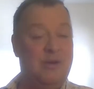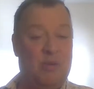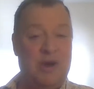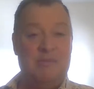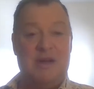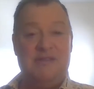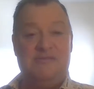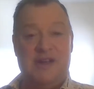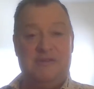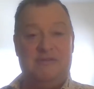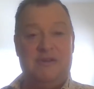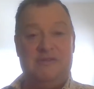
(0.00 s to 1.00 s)
One of my
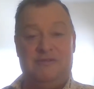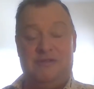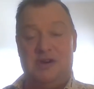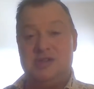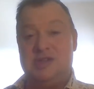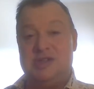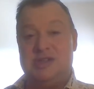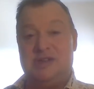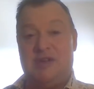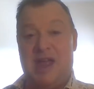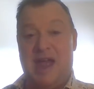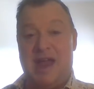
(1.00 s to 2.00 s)
favorite verses
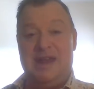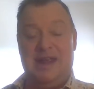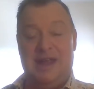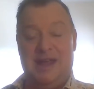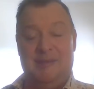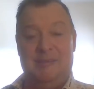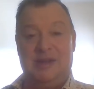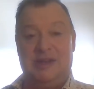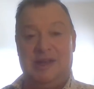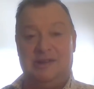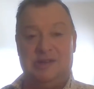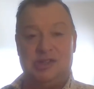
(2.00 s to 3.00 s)
of any hymn in
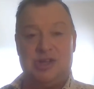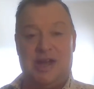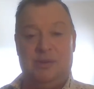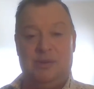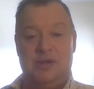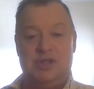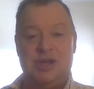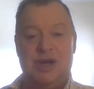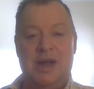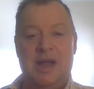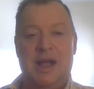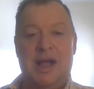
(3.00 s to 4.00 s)
the English language.
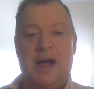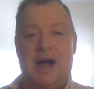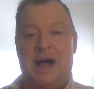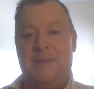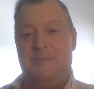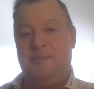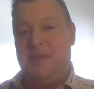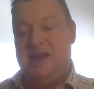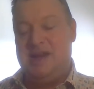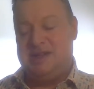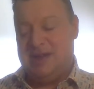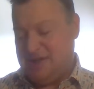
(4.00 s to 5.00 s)
Um,
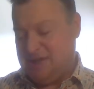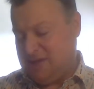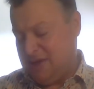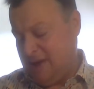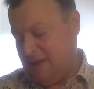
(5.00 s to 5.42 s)
he says